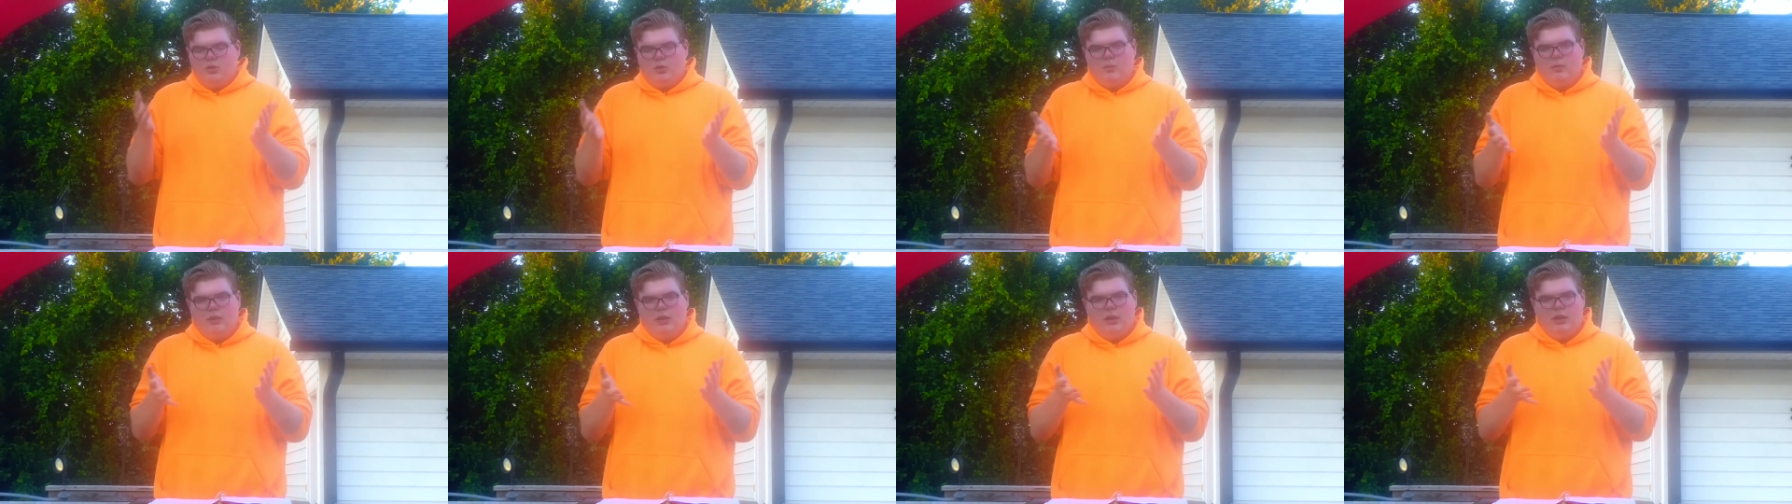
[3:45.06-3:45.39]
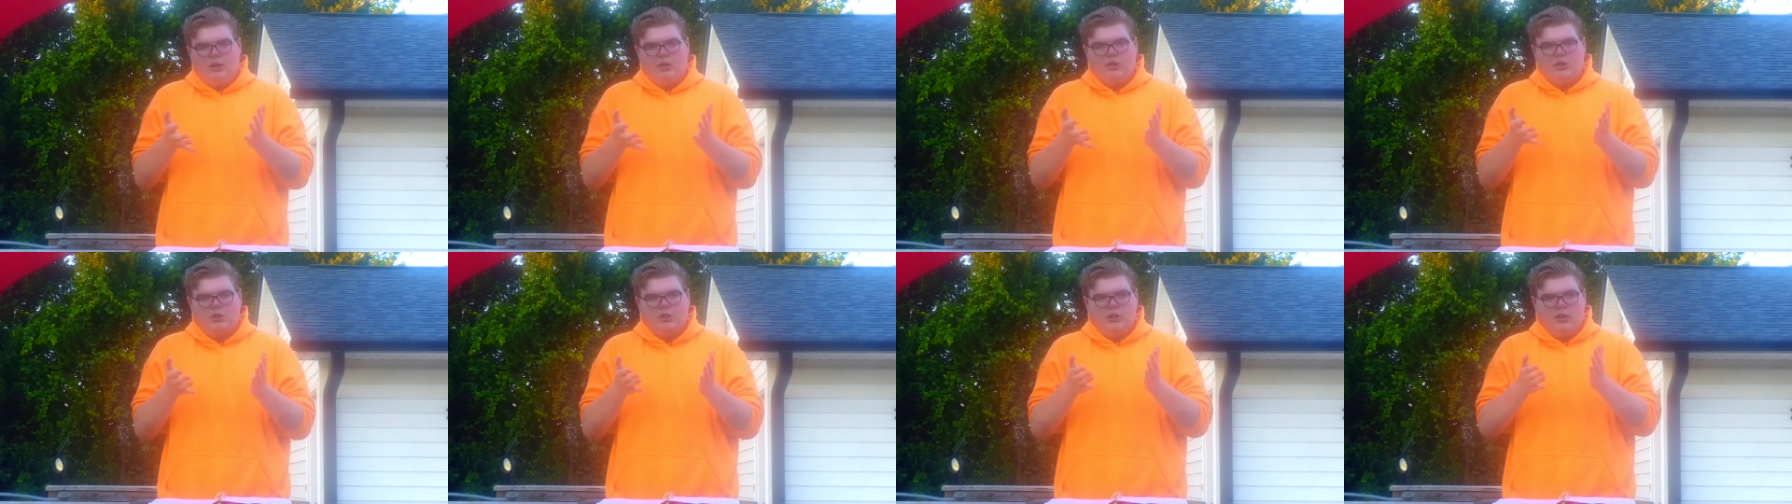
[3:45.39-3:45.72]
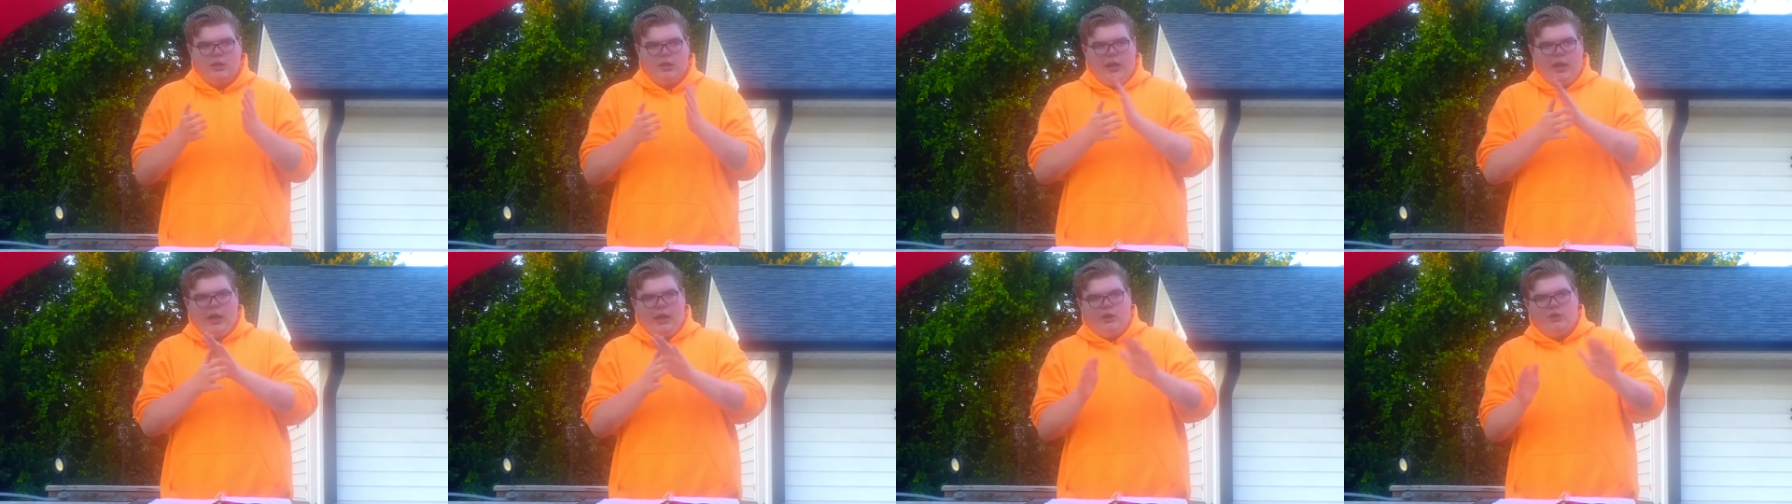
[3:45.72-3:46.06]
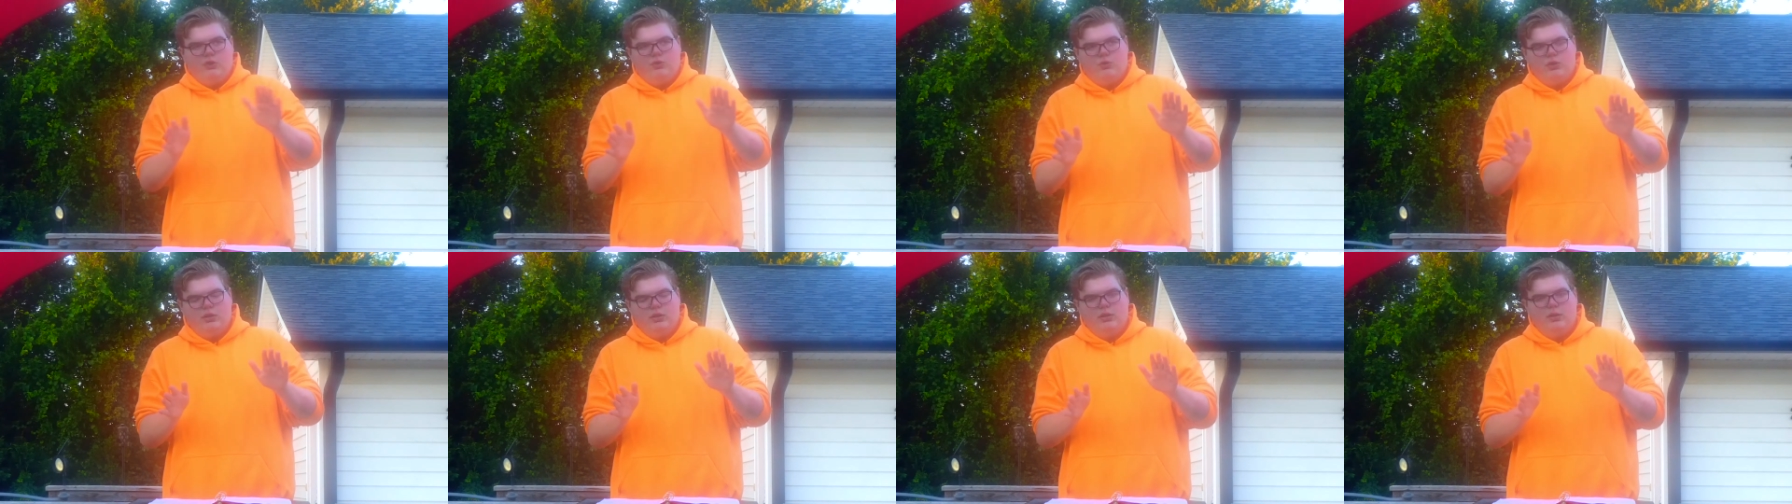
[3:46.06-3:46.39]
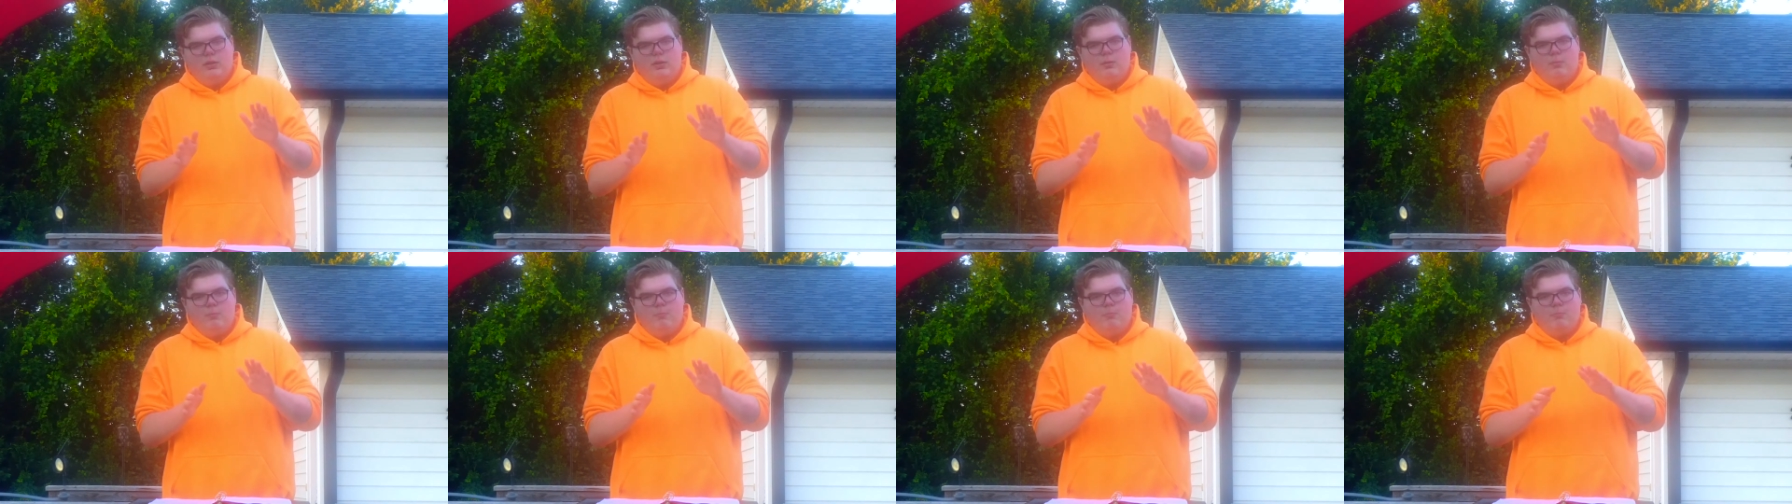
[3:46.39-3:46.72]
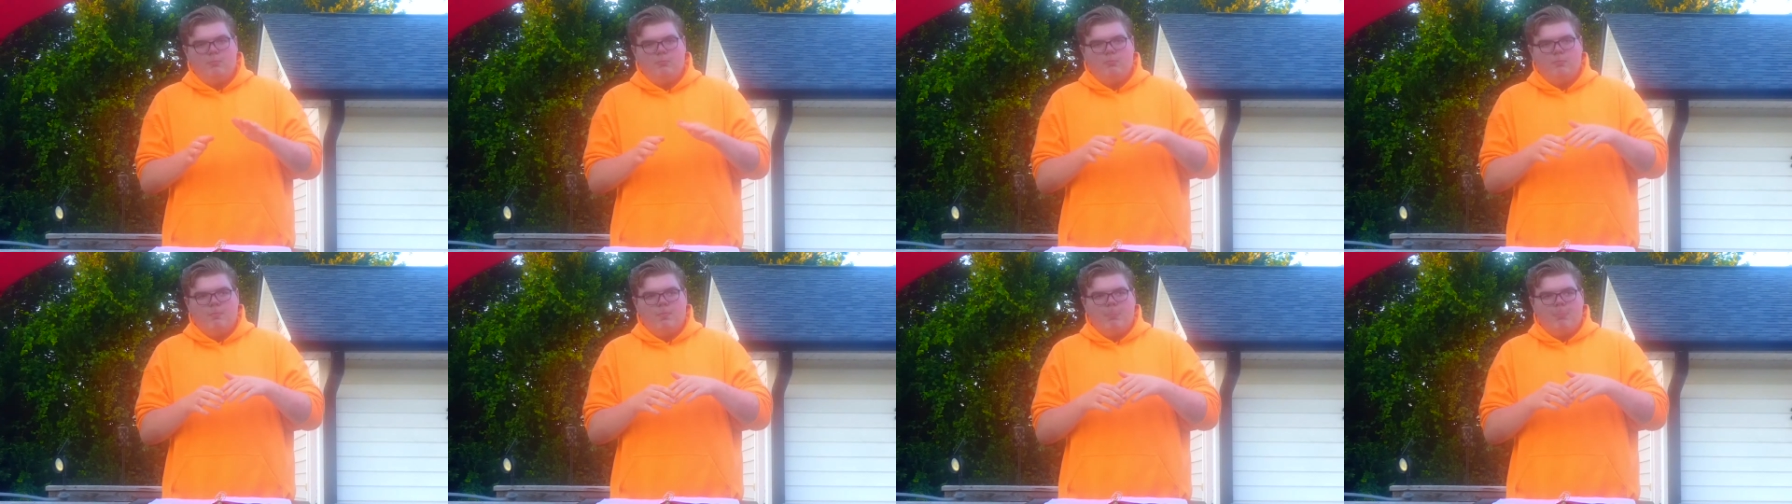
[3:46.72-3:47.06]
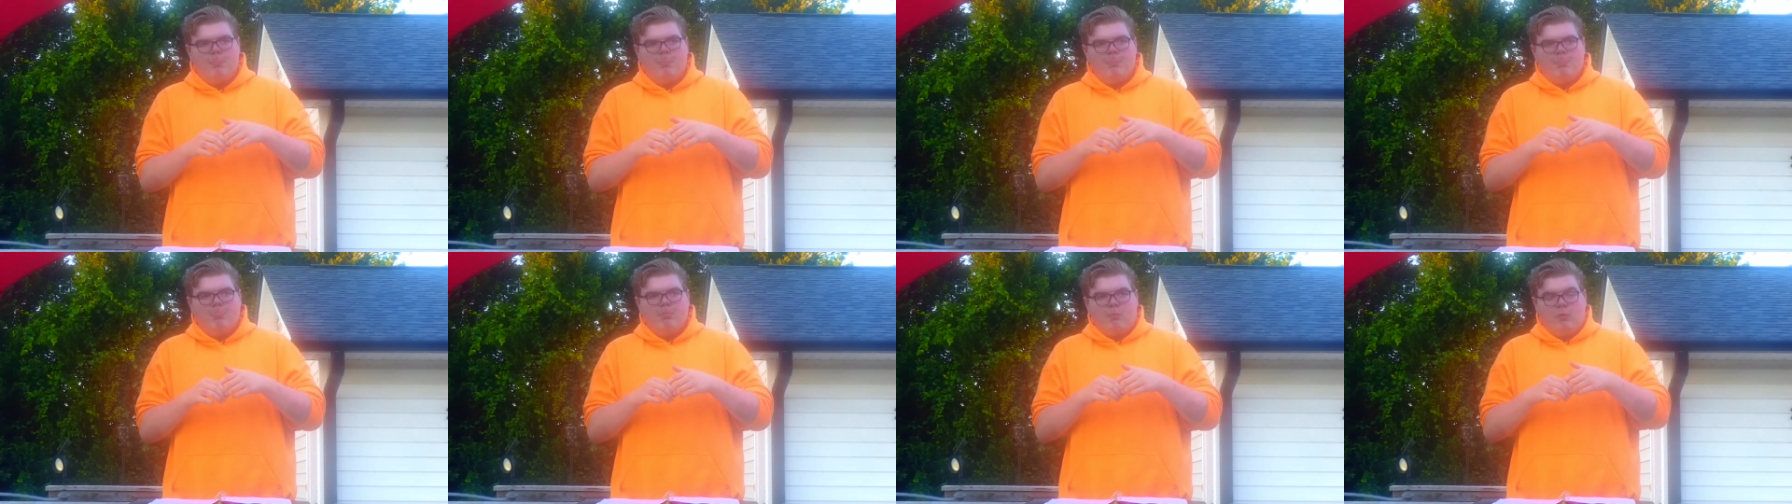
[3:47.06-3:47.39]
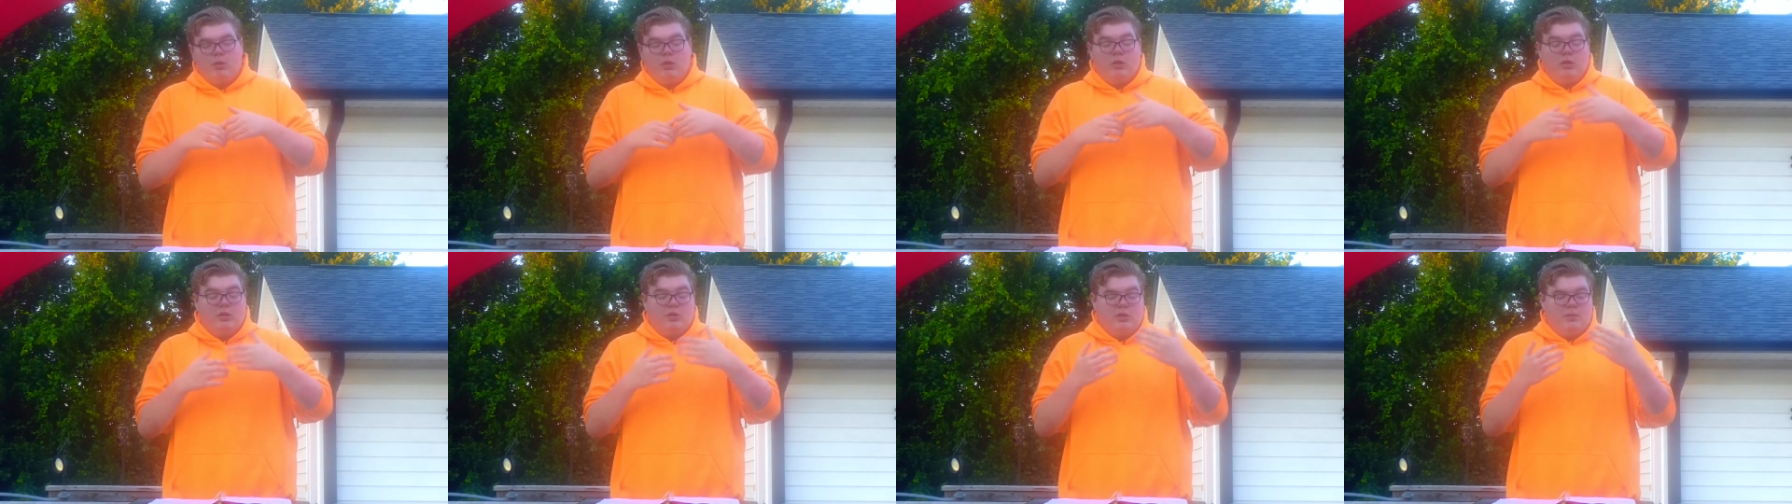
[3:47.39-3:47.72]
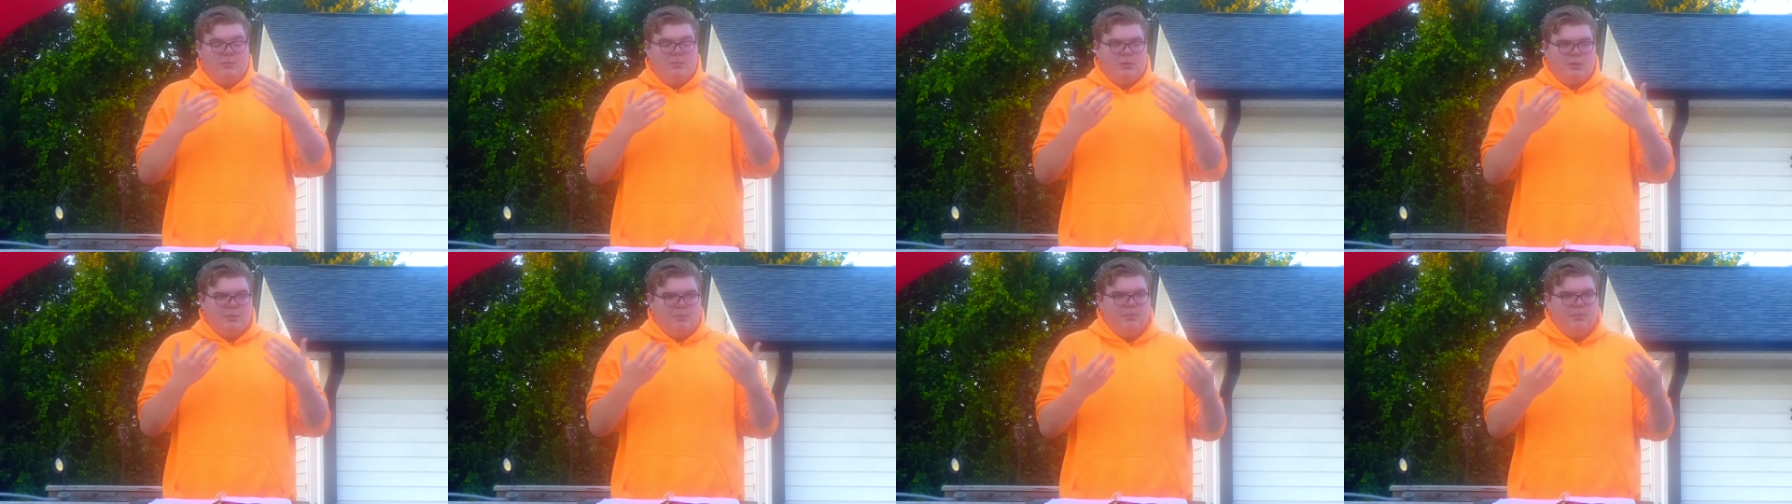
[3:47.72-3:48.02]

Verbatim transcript: tribulation, and hatred, where there seems